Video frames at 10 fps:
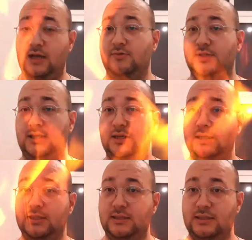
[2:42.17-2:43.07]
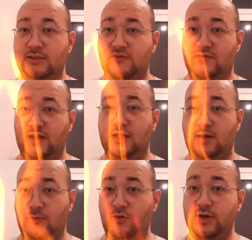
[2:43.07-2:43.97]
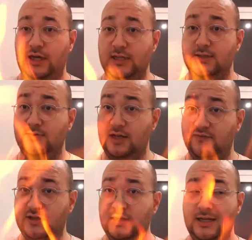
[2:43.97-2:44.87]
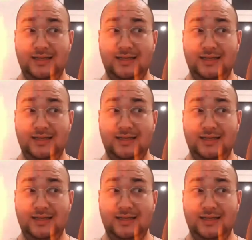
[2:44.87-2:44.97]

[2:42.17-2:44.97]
outside felt like walking into an oven.